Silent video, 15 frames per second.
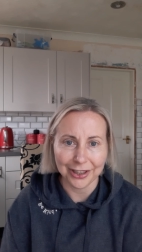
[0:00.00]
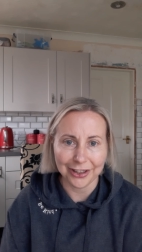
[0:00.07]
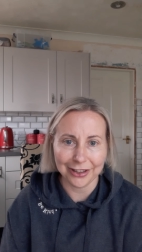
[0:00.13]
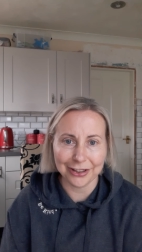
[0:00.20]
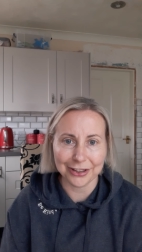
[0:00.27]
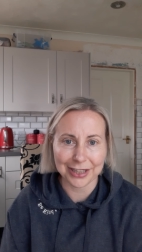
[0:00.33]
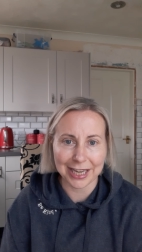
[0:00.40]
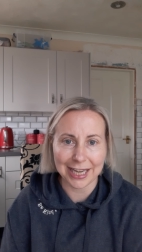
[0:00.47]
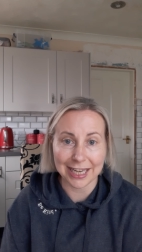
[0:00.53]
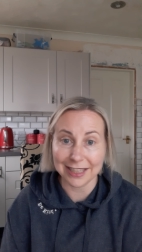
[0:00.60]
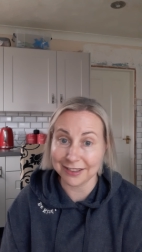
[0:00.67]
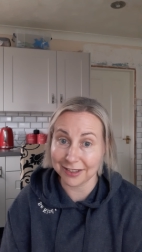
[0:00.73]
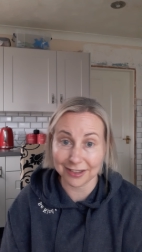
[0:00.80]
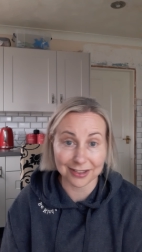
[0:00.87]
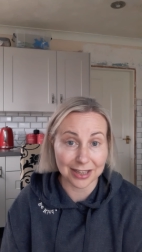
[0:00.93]
Okay, and
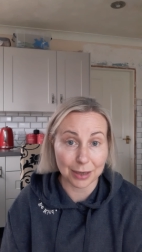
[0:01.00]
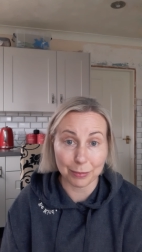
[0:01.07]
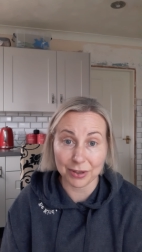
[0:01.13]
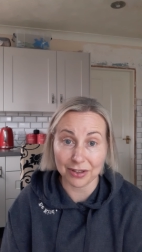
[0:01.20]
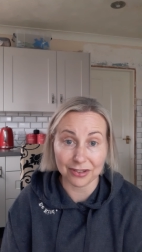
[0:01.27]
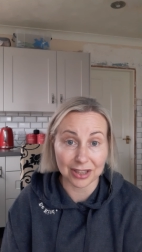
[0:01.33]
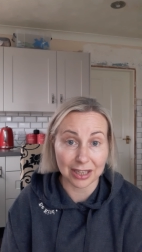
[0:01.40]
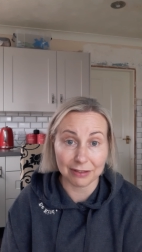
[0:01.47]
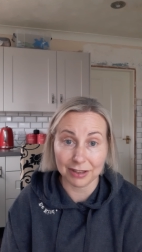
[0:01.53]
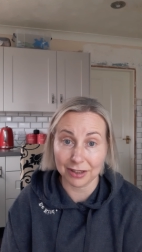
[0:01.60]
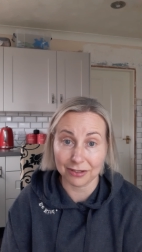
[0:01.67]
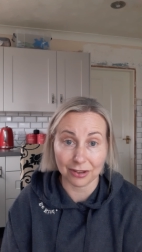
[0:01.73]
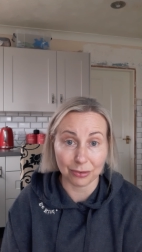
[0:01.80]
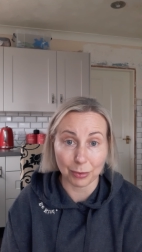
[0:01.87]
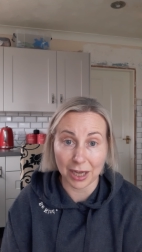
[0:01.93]
it's the same with the
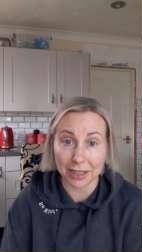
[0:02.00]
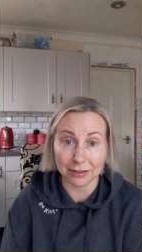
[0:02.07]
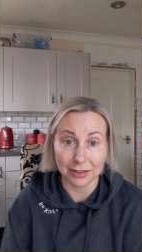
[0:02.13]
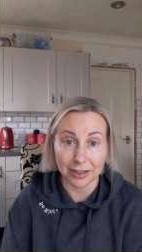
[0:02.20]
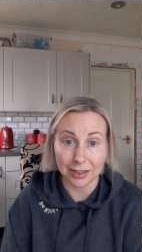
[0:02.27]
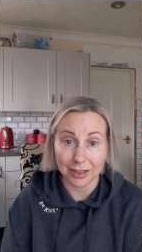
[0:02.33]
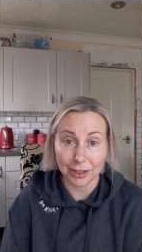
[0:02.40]
cereals as well.